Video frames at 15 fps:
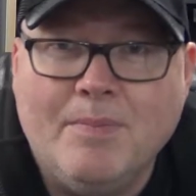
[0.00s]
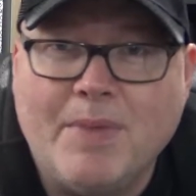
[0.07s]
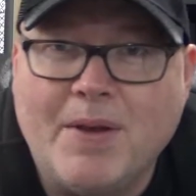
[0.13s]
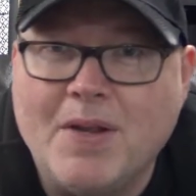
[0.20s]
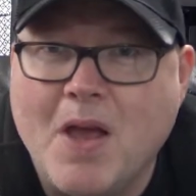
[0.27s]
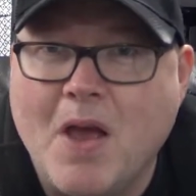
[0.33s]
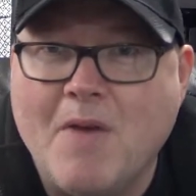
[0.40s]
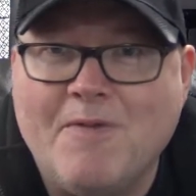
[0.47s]

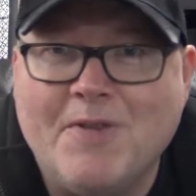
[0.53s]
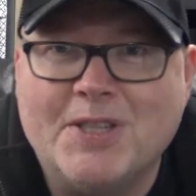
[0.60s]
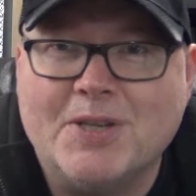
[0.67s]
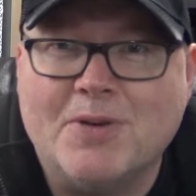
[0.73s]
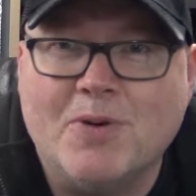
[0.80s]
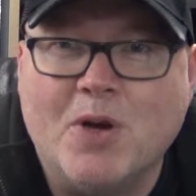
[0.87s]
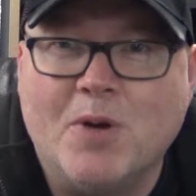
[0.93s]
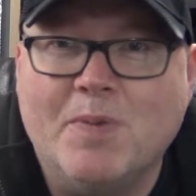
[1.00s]
But no
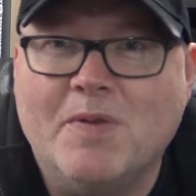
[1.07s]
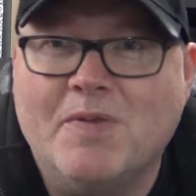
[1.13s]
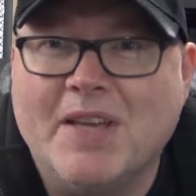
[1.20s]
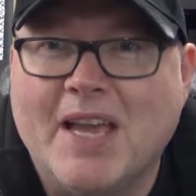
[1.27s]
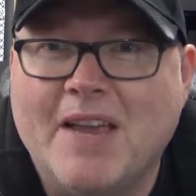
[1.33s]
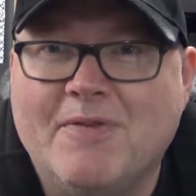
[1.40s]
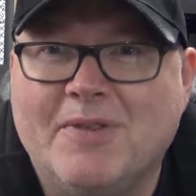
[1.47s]
physical copy of the game